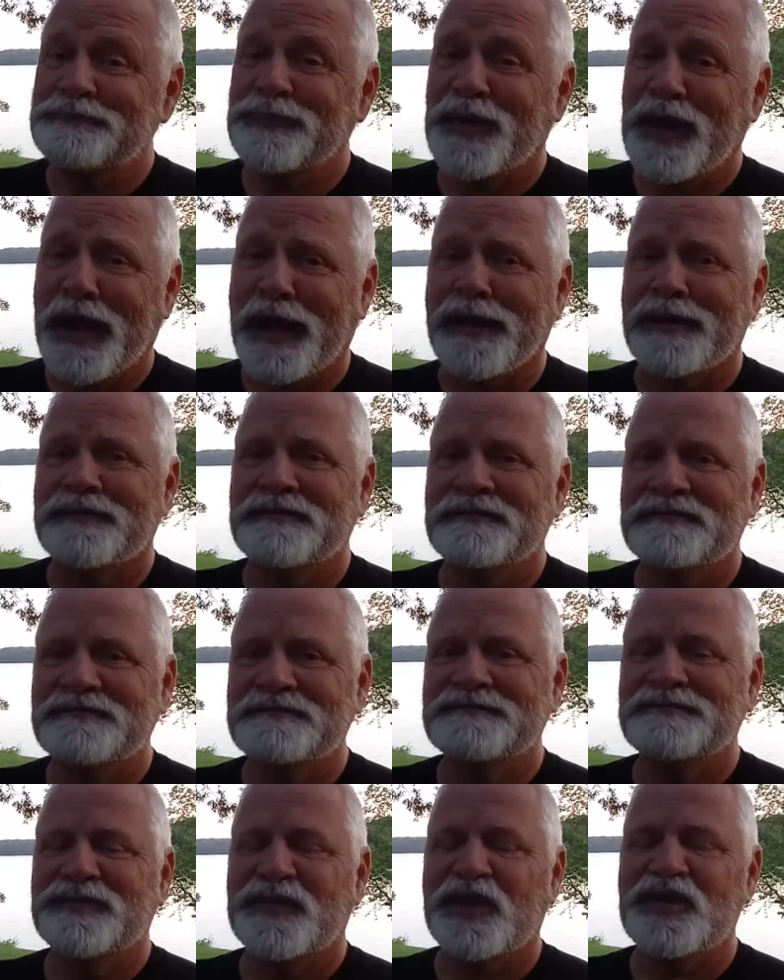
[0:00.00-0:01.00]
Yeah,
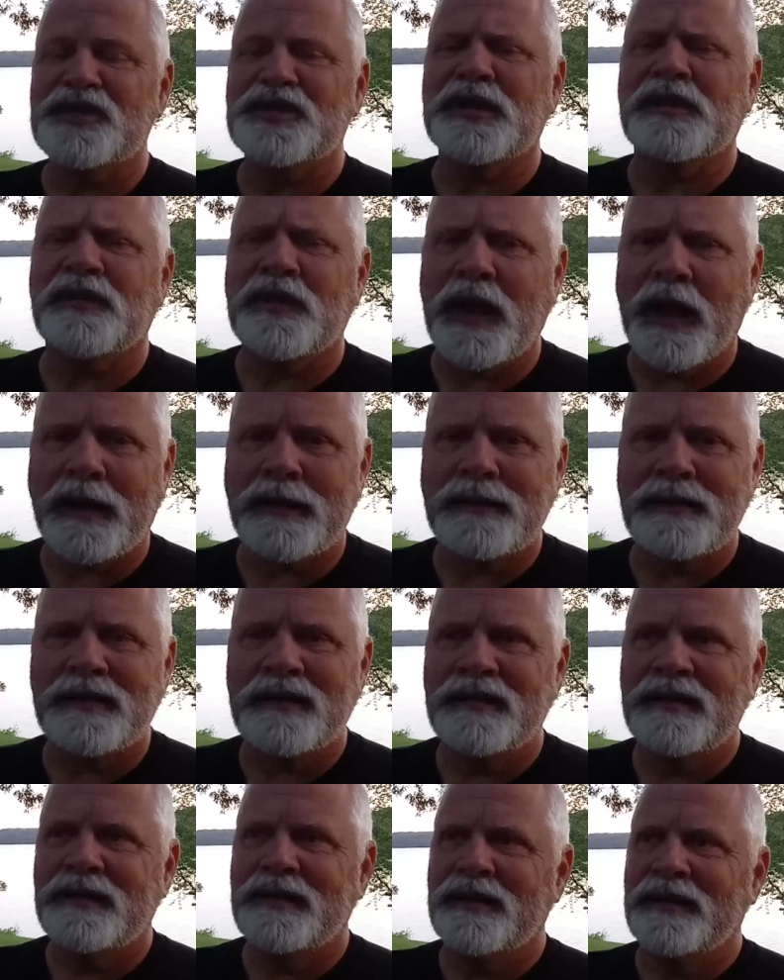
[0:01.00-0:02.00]
they're stiff-necked.
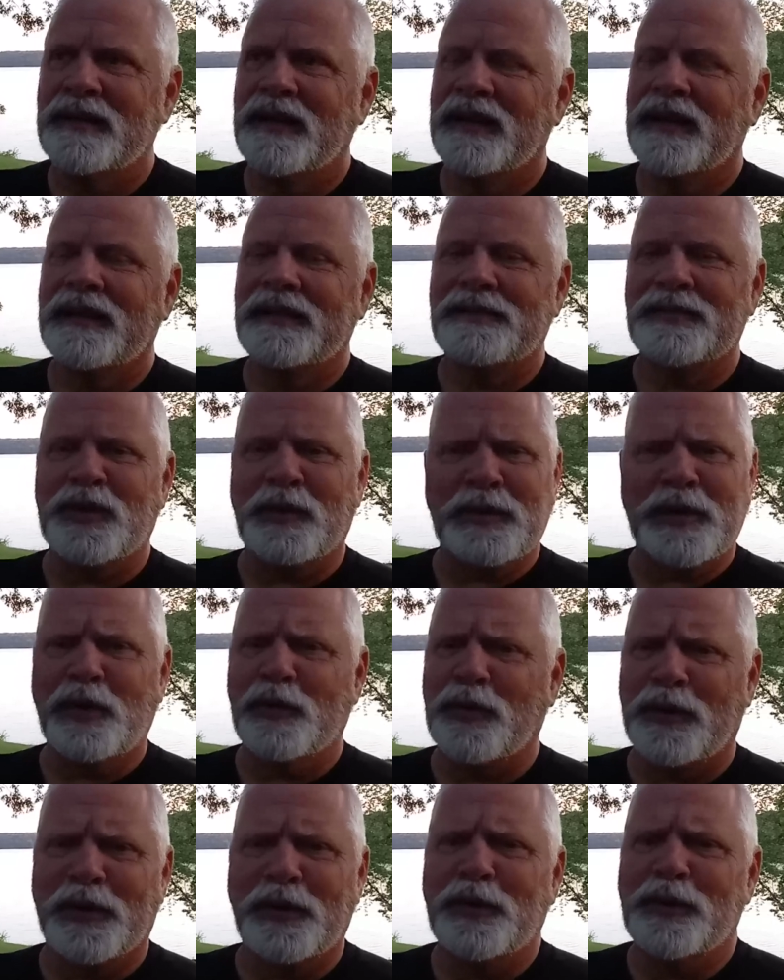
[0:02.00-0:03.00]
You
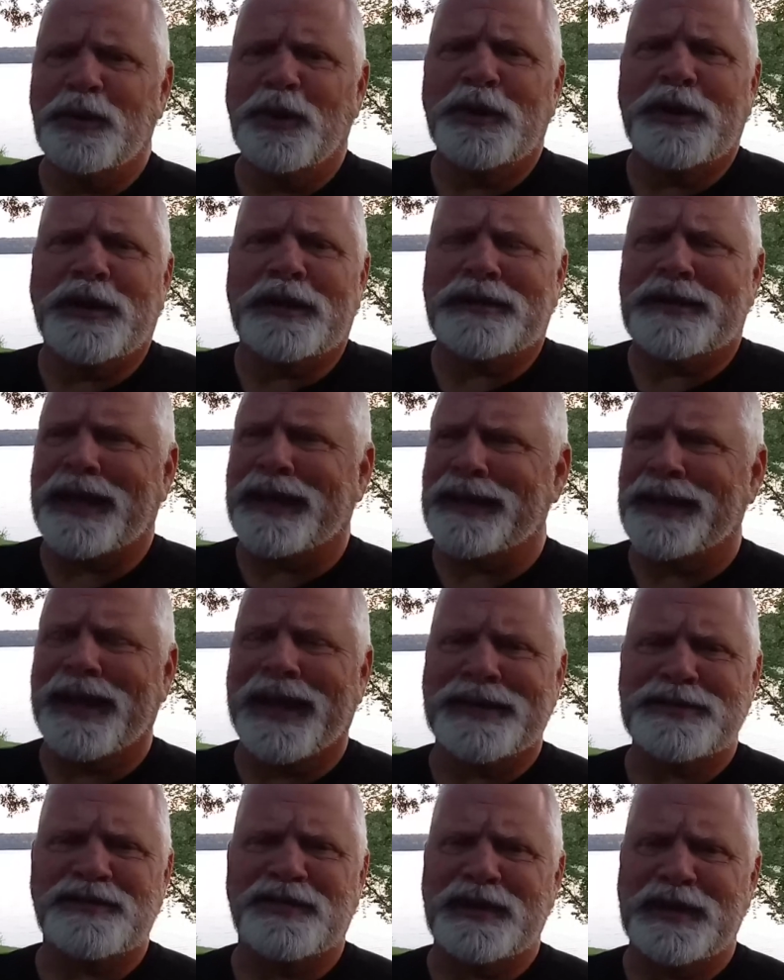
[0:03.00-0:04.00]
go look at that
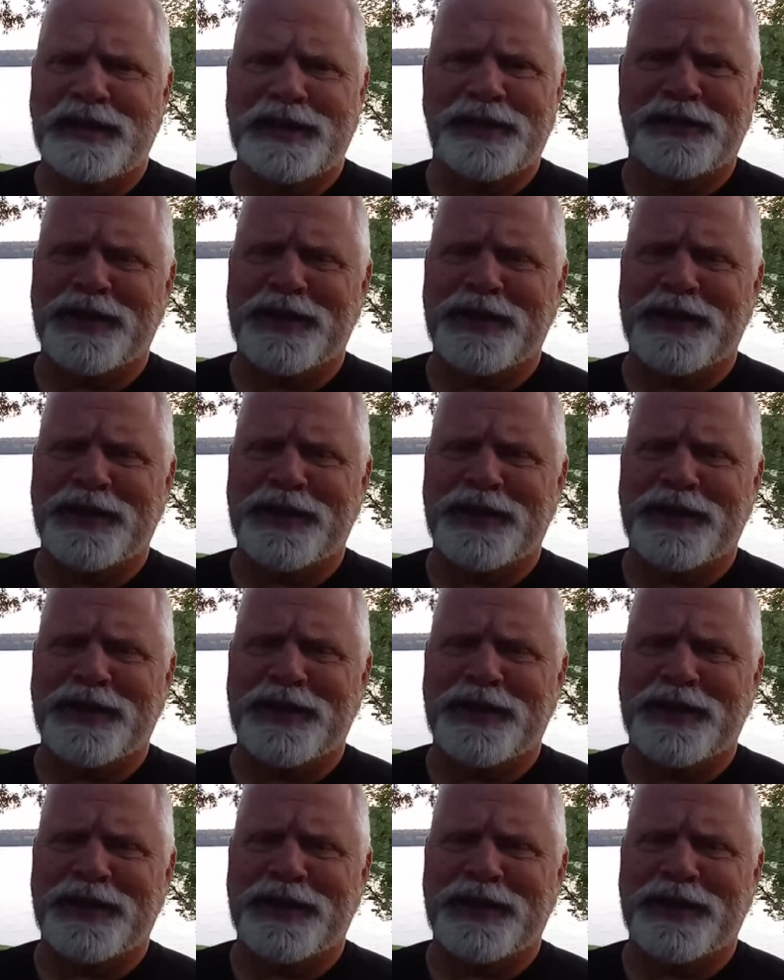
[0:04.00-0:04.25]
last video,